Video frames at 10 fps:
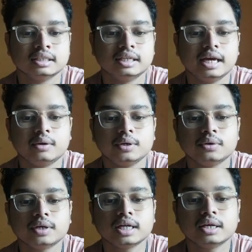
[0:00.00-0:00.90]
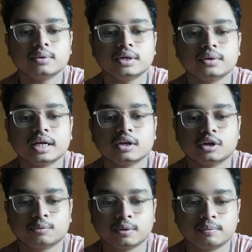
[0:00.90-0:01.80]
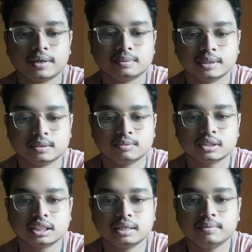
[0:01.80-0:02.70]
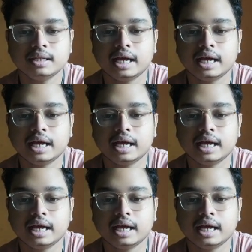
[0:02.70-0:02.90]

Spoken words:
the equatorial conformer is much more stable